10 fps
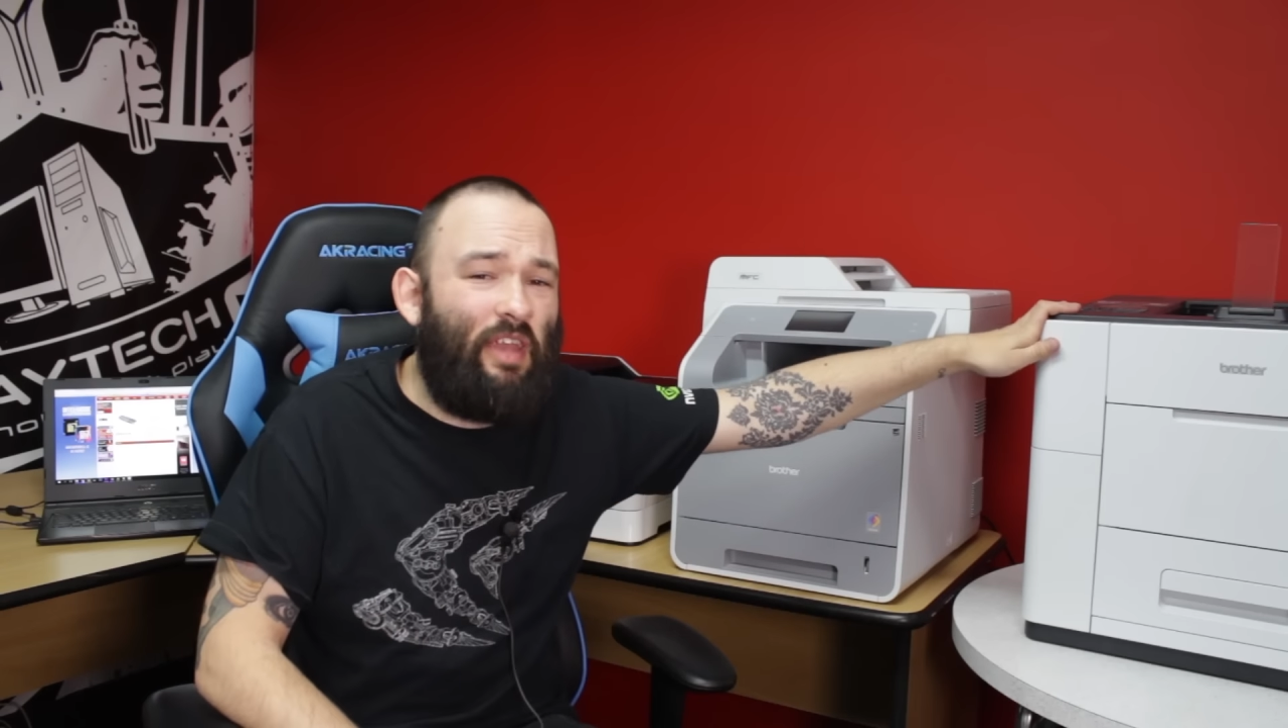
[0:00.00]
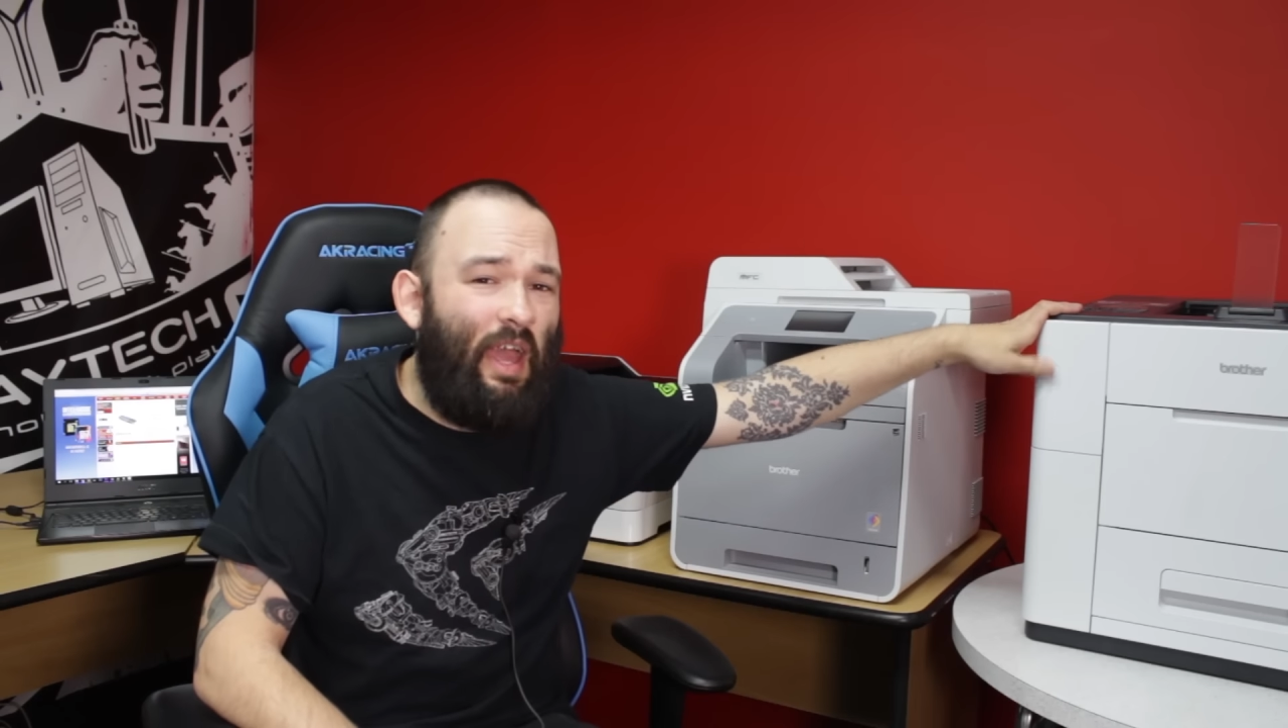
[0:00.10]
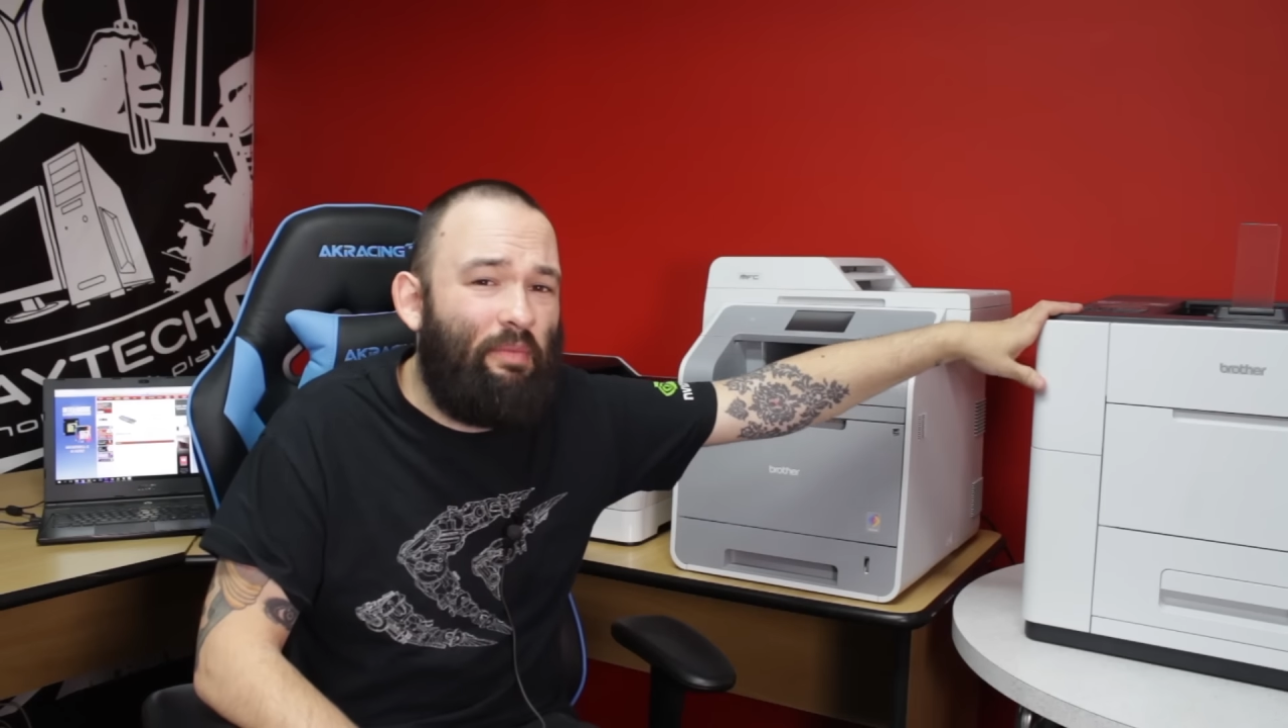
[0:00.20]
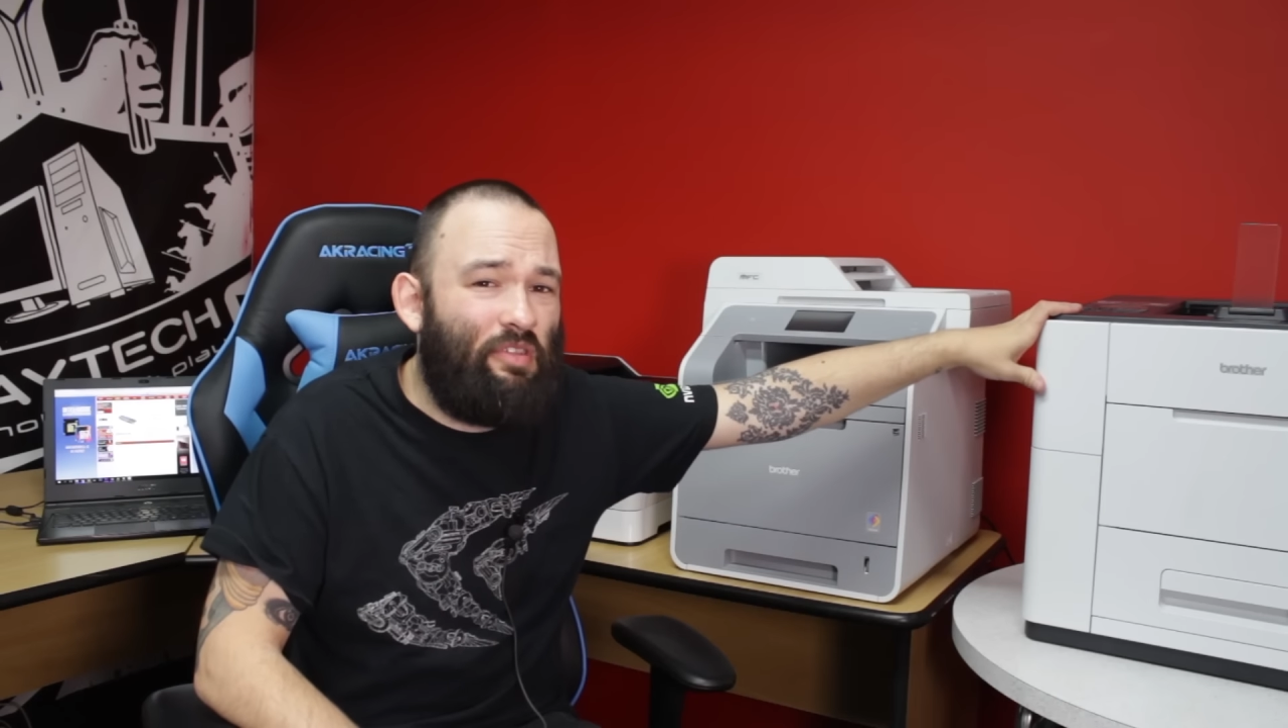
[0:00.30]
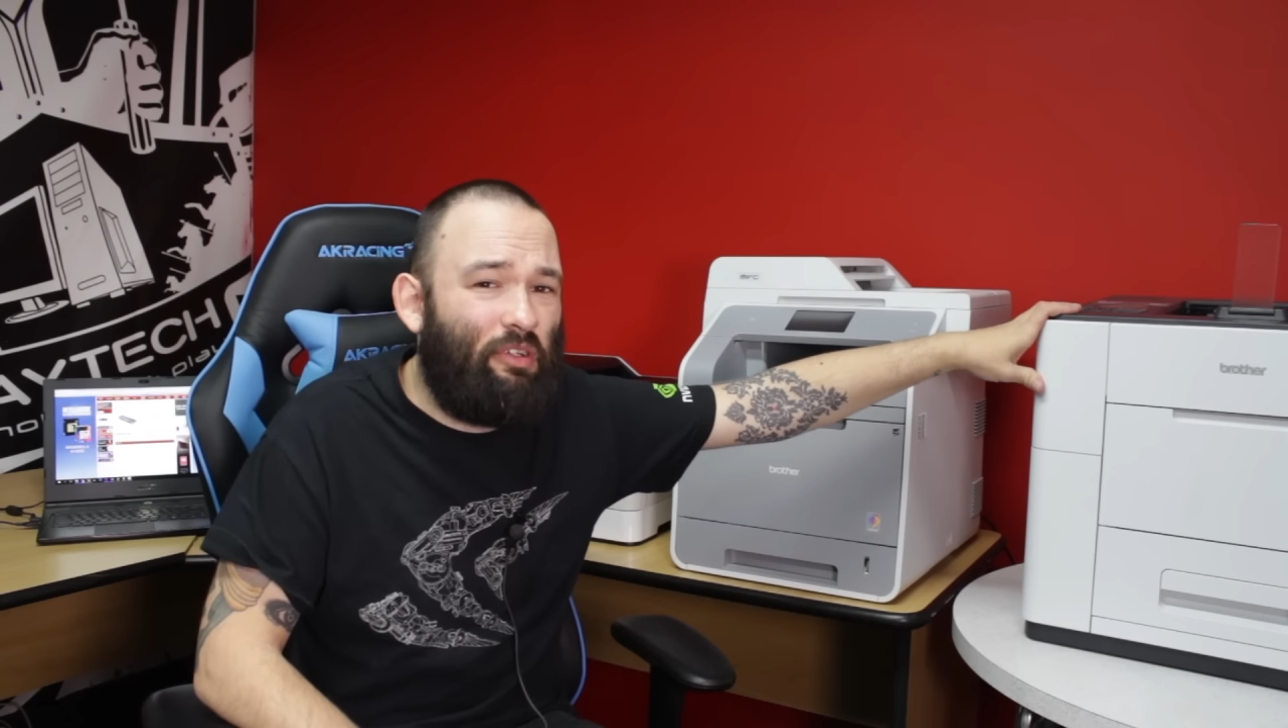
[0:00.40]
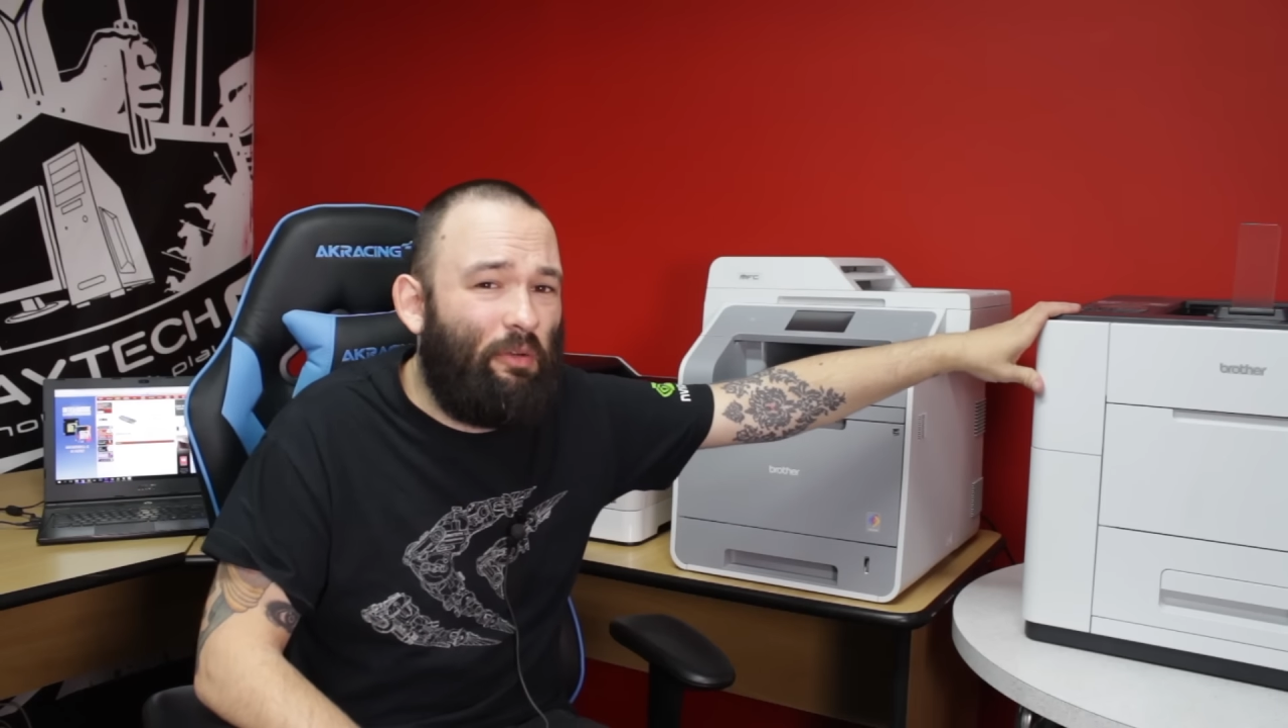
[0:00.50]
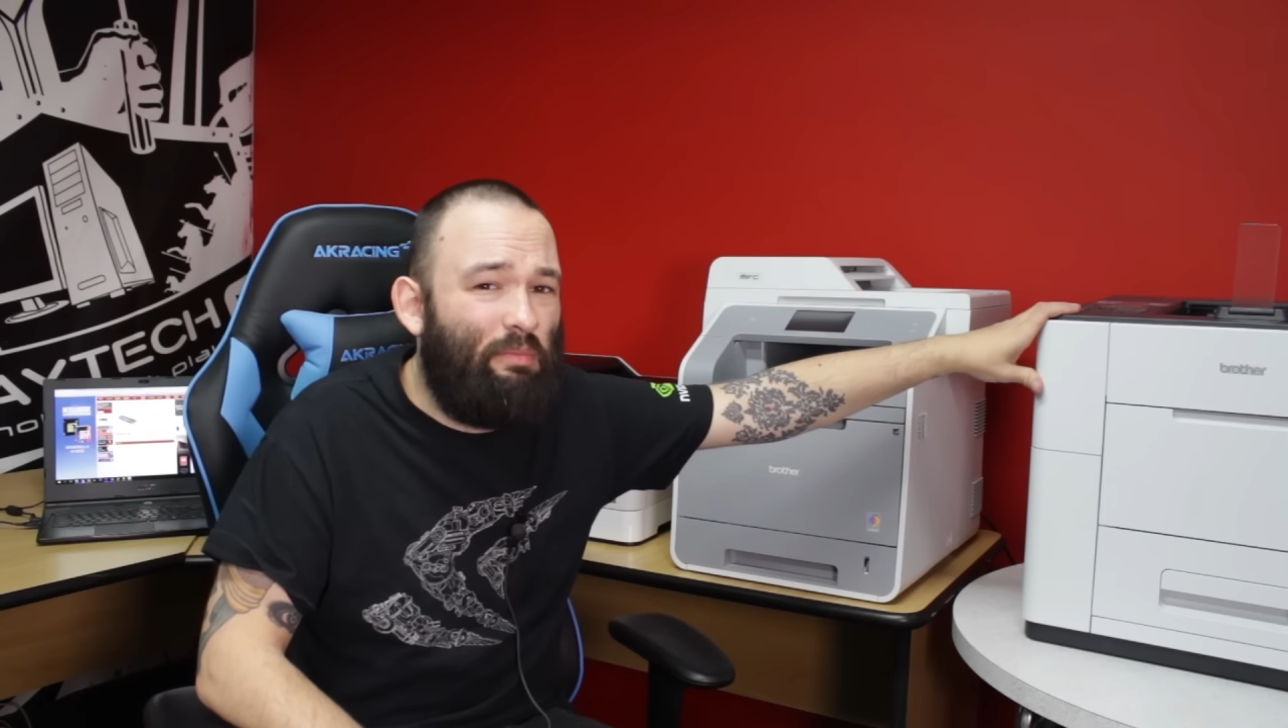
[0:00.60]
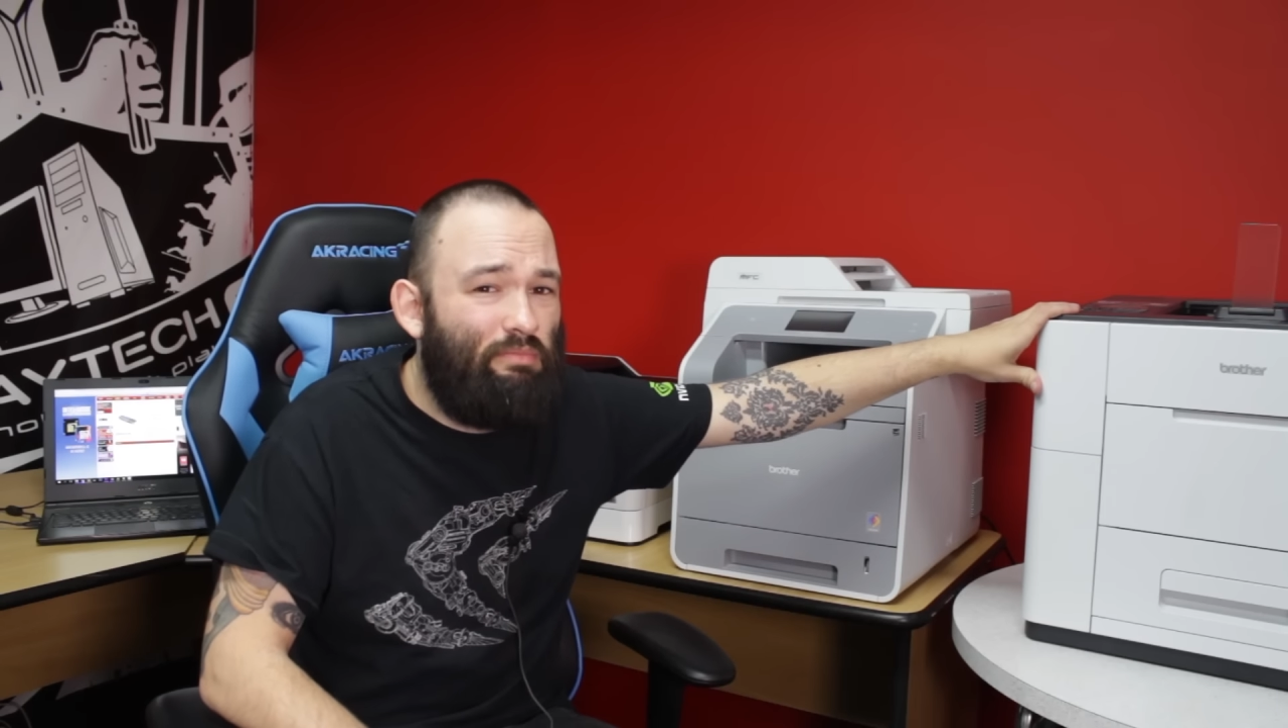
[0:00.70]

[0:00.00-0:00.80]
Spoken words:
absolute